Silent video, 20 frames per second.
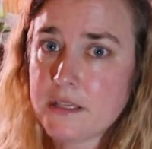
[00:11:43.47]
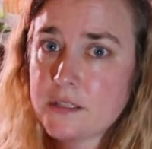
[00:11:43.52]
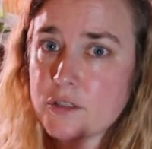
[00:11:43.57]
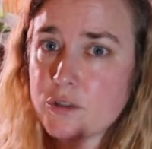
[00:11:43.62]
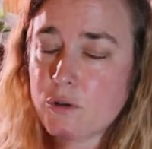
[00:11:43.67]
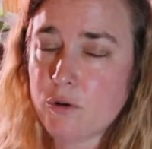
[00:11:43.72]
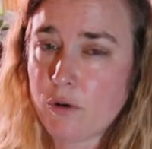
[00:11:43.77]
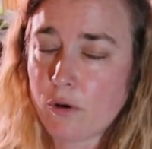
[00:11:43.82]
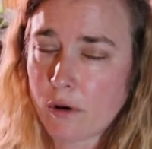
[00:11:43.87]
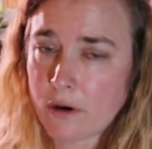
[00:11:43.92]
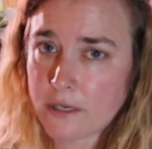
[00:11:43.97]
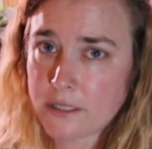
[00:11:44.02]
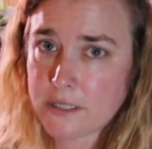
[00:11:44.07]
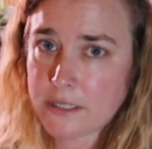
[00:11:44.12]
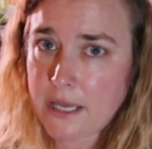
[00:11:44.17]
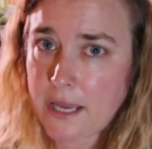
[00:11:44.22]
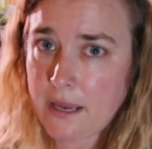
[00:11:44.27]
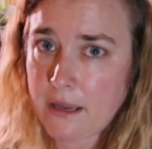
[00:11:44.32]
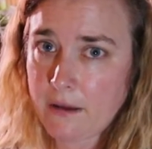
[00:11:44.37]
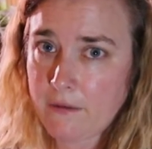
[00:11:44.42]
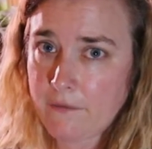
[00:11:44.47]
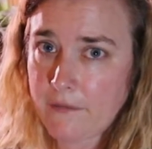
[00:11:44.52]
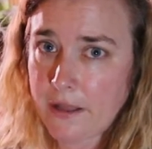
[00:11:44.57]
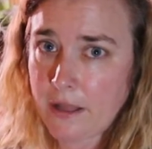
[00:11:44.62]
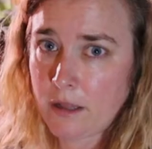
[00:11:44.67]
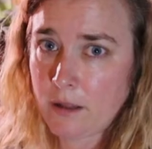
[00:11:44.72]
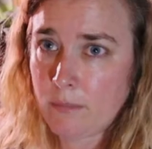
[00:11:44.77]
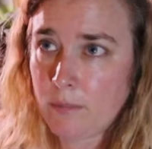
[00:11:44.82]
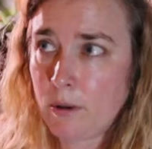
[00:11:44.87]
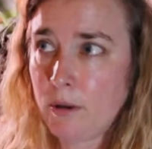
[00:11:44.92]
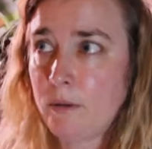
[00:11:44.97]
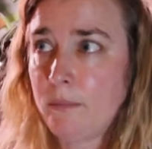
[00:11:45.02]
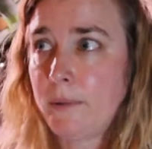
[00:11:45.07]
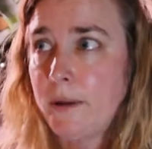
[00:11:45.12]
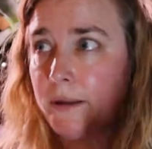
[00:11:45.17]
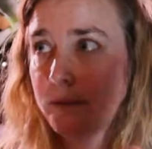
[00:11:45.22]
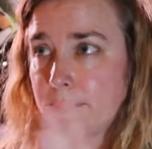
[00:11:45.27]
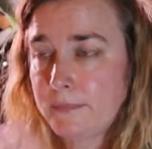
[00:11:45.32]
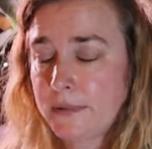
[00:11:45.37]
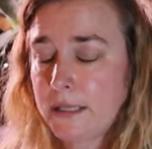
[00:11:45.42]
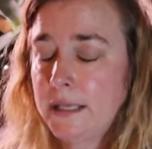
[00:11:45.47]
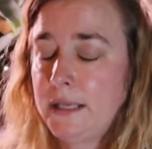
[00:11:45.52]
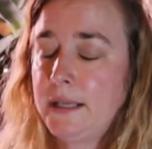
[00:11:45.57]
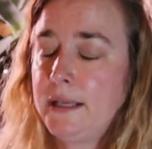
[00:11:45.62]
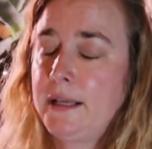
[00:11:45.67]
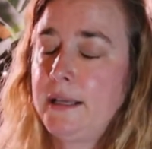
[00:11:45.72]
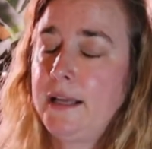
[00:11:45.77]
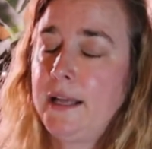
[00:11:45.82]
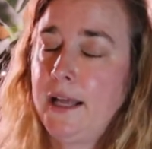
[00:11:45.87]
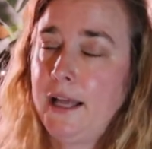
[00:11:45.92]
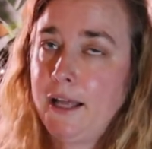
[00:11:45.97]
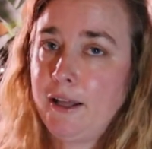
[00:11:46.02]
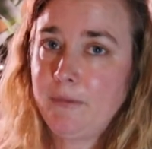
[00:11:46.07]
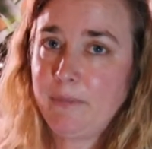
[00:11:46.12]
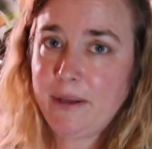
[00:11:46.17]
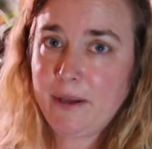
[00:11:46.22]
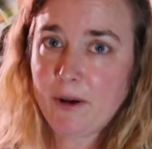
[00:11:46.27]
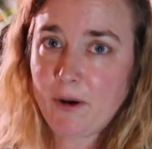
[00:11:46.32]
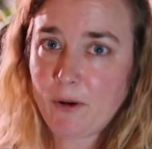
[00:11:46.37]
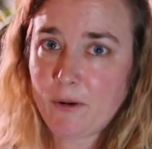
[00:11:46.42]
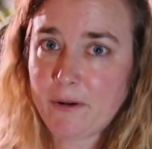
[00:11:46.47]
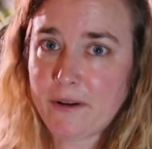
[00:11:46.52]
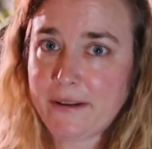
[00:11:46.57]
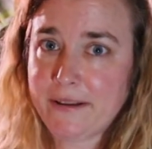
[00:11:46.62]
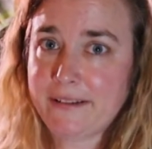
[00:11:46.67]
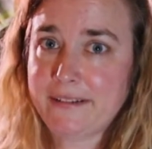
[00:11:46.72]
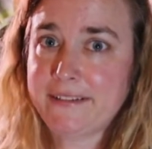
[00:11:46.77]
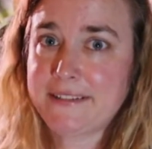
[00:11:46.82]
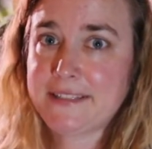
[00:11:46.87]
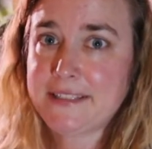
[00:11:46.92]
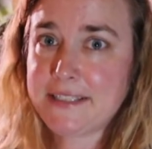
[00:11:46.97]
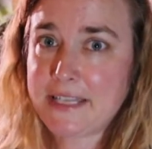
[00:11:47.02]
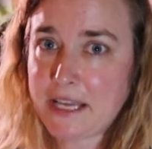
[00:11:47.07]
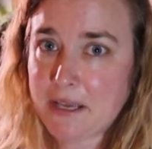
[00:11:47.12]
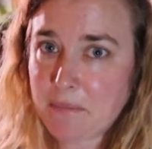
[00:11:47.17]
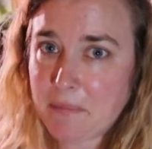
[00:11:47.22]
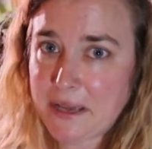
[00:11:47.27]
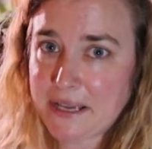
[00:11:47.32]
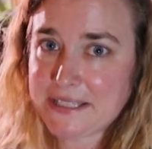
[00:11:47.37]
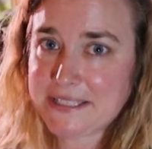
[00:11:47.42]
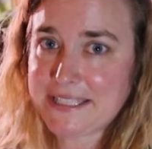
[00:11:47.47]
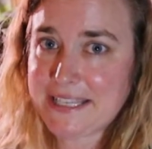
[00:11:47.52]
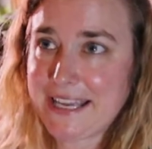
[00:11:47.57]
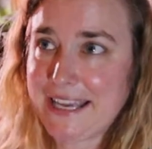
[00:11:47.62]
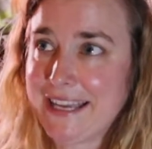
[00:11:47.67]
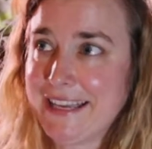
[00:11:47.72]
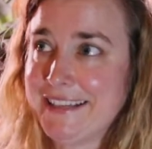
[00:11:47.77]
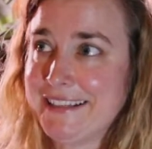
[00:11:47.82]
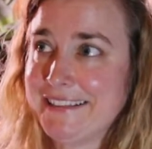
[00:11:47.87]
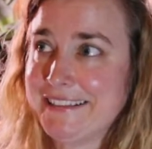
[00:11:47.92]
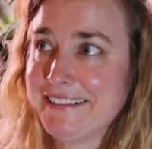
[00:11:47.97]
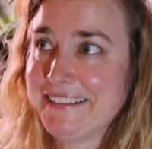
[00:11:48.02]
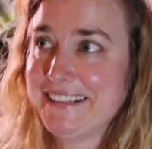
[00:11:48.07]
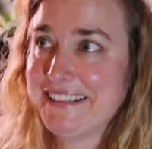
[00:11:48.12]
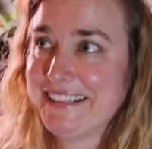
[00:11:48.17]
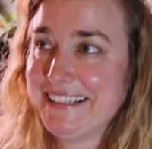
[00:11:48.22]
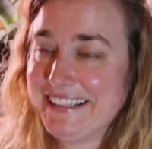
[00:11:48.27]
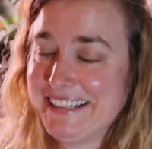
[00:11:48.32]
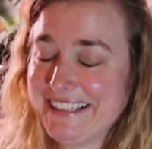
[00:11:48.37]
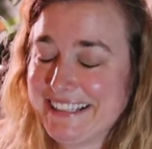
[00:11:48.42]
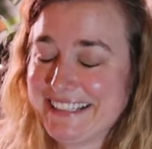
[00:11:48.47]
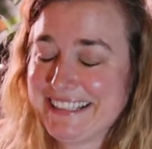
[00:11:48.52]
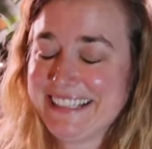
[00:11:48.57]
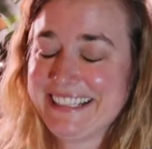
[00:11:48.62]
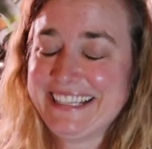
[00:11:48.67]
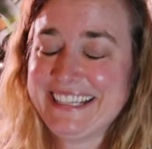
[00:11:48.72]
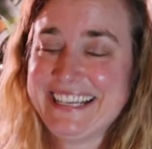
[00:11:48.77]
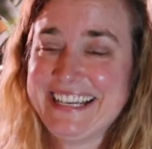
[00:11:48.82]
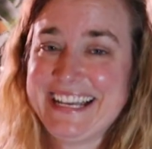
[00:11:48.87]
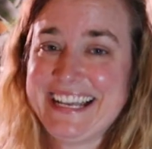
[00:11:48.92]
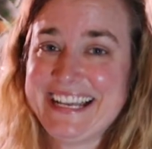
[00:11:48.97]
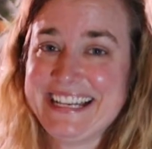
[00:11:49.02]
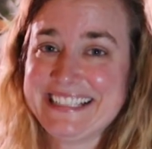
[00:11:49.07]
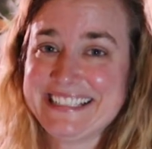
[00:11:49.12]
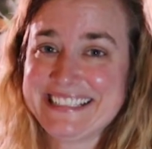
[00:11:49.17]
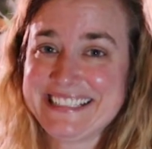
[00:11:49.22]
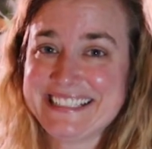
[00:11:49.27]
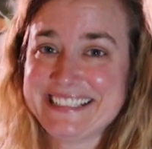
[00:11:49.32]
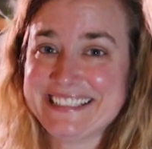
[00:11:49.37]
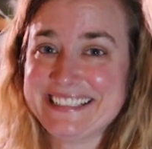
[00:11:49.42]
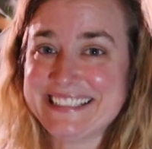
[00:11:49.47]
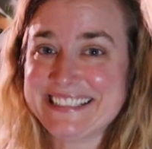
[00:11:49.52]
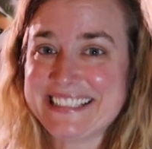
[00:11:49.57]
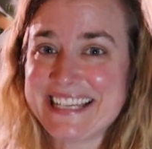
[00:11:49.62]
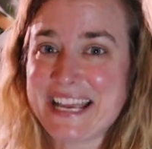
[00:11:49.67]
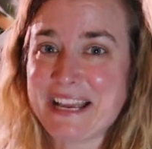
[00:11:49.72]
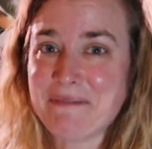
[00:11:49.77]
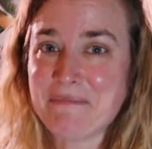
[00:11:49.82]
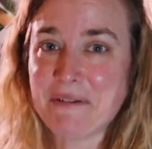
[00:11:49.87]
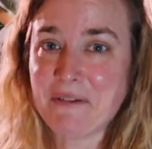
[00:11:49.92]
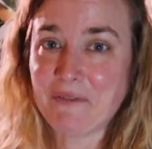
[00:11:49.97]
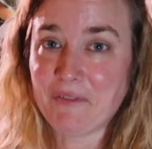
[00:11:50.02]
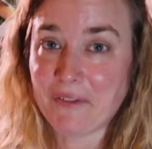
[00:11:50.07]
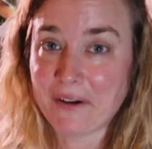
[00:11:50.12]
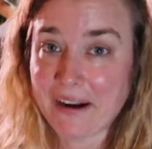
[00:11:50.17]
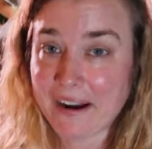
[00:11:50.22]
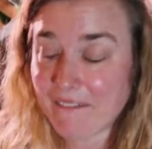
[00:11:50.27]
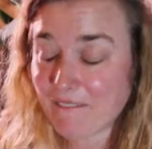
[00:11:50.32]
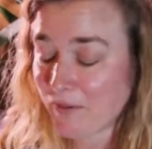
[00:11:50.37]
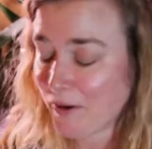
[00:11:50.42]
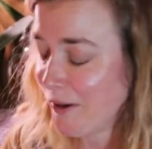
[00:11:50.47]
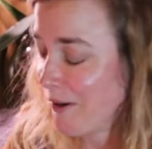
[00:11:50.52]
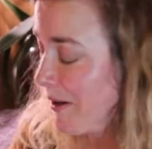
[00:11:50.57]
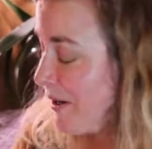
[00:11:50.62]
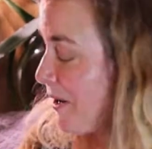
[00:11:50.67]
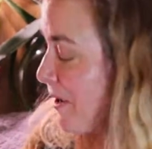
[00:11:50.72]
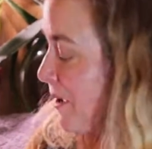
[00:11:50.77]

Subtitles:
is New York State available, but I'll be going state by state. It's gonna take me forever,